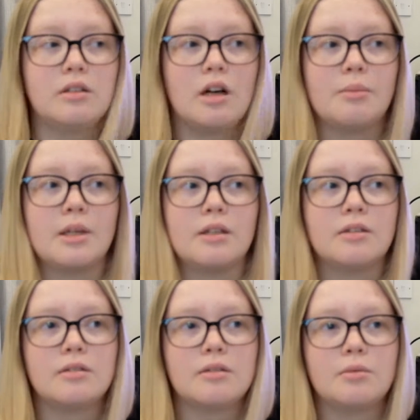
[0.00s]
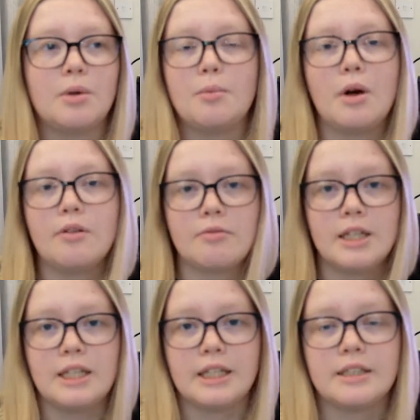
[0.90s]
I mean, we won
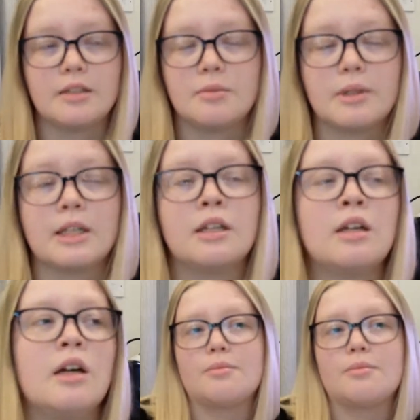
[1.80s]
really, didn't we?